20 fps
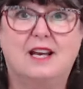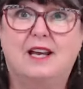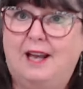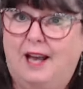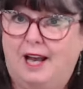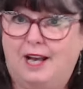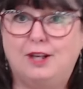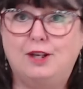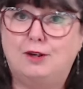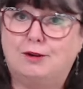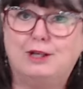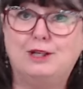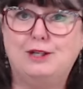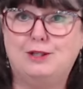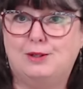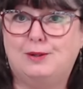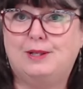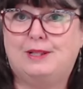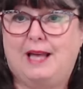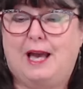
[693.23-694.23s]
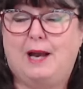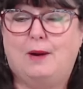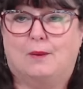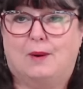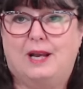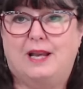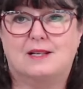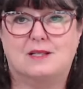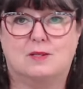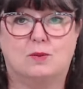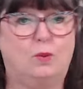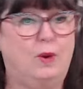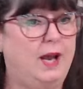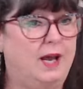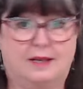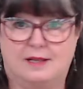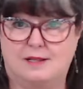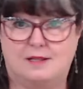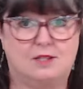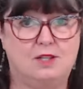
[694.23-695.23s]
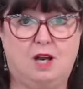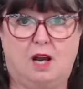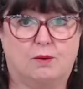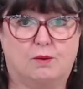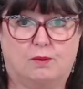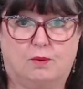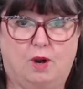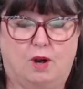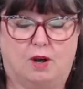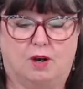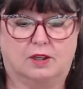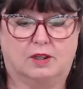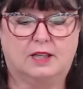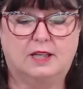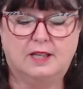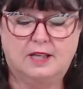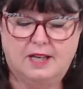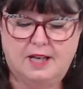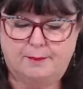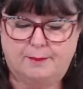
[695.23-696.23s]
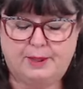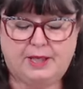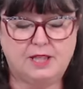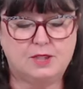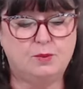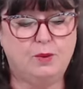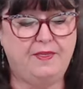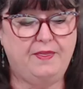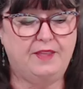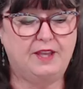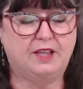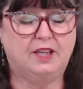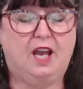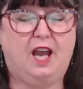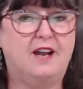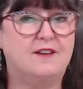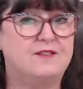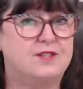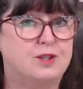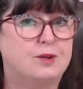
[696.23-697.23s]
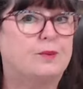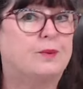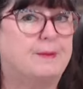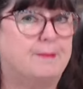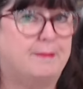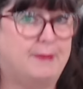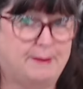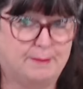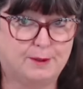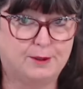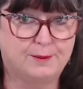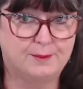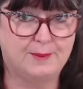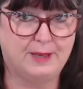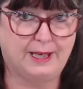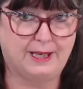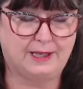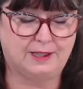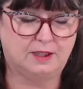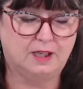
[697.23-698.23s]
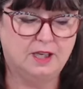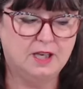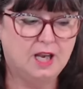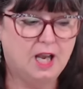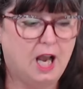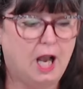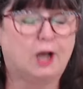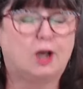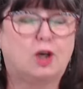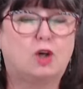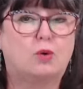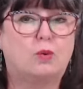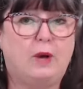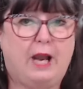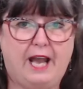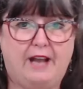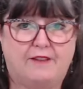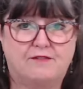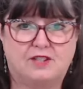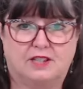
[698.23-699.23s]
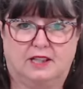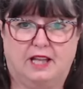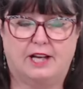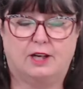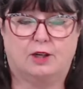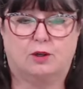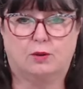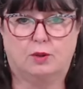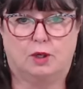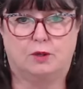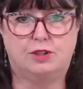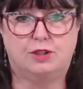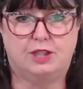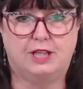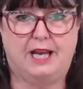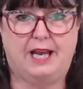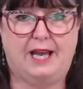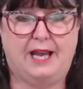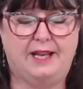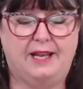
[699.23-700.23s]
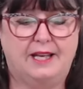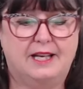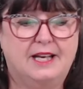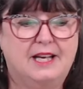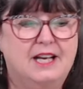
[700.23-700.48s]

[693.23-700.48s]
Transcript: And you can do it that way as well. It's not wrong, because one thing you have to remember in a craft like crochet,